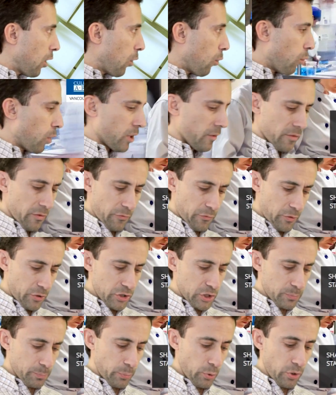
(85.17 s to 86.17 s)
One of the
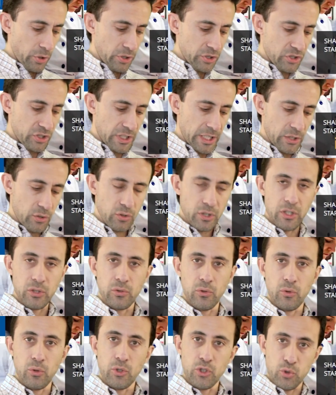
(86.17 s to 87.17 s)
first points that you need
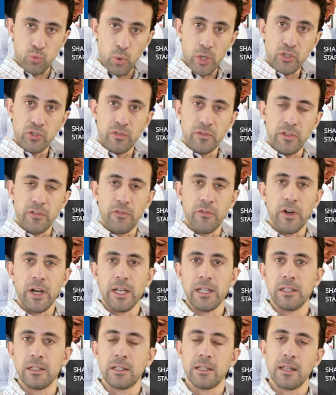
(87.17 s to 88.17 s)
to do is once you've
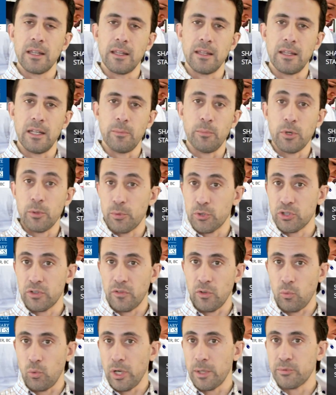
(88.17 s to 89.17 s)
defined the purpose of
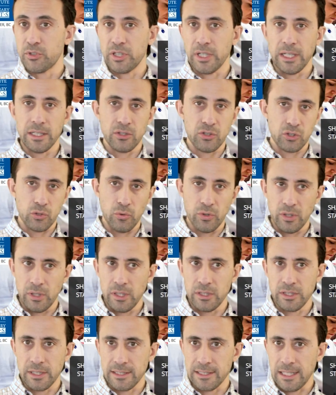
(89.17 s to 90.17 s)
the website, so in
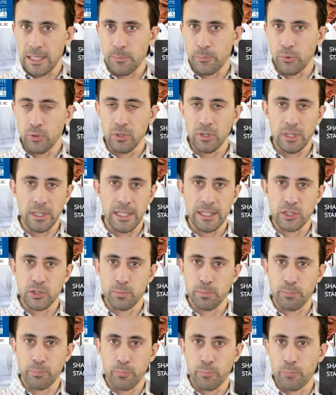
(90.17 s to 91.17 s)
this example, let's
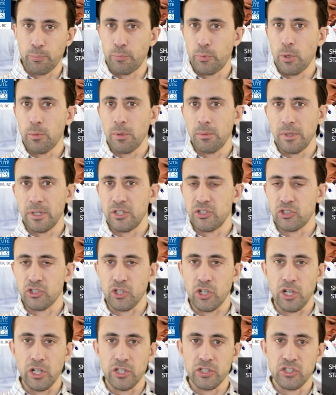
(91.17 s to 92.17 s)
probably
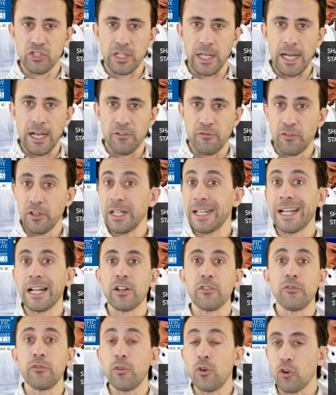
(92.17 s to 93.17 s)
discuss filling out
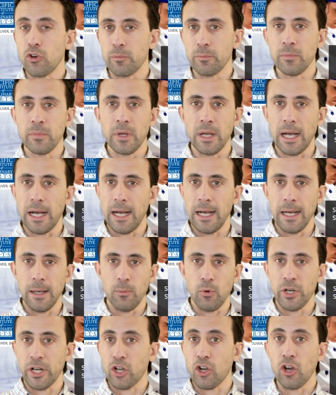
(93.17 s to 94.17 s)
a form
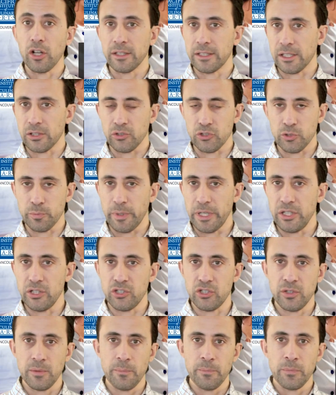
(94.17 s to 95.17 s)
on a contact us page.